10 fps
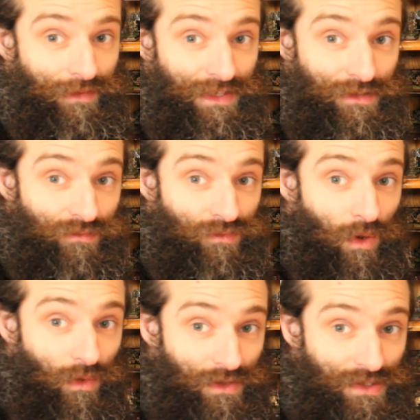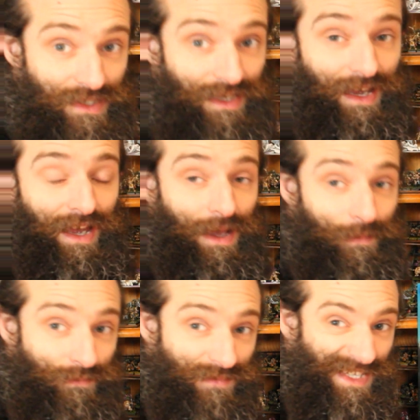with these rocks,
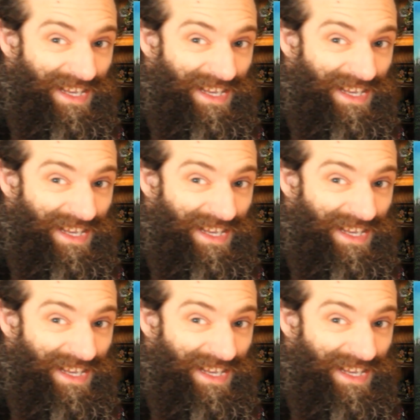and